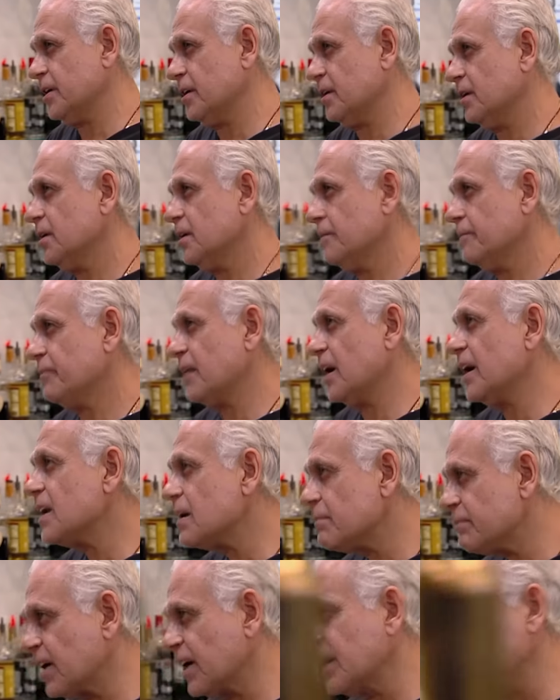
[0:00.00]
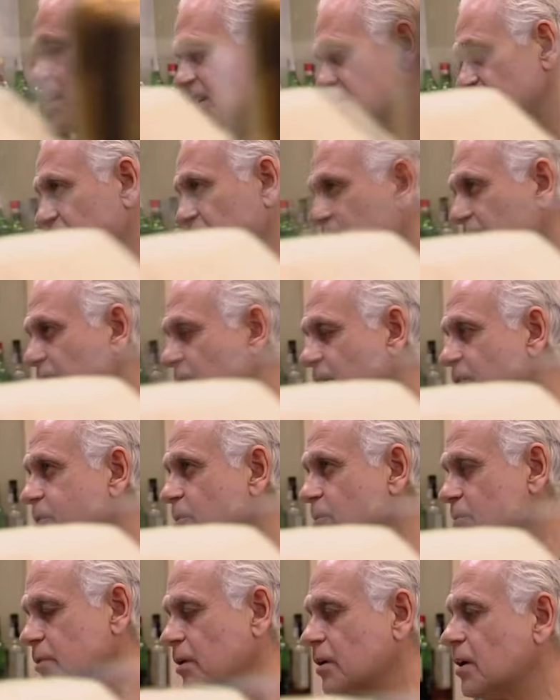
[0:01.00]
Well, then fucking ask them my question.
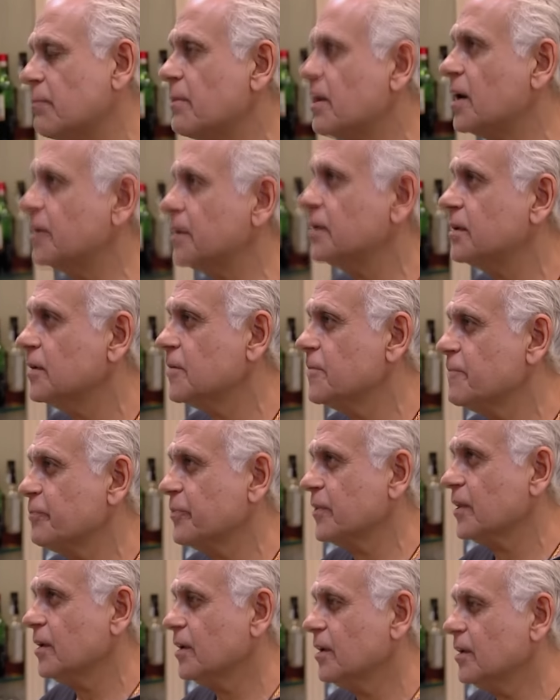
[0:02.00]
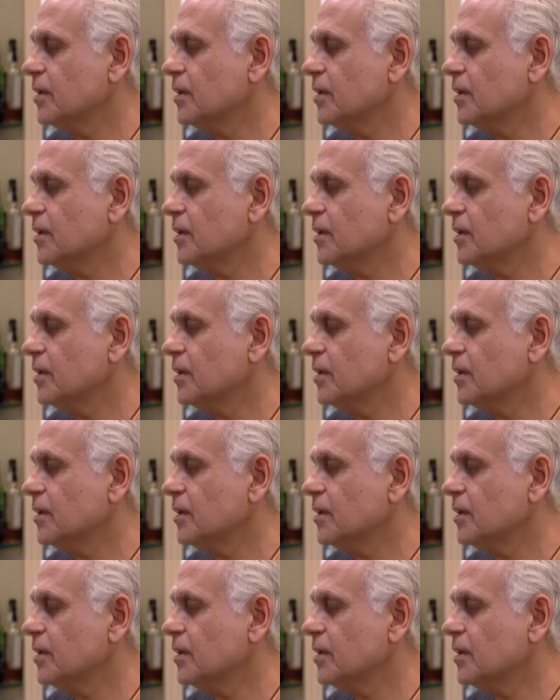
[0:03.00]
Then fucking ask them my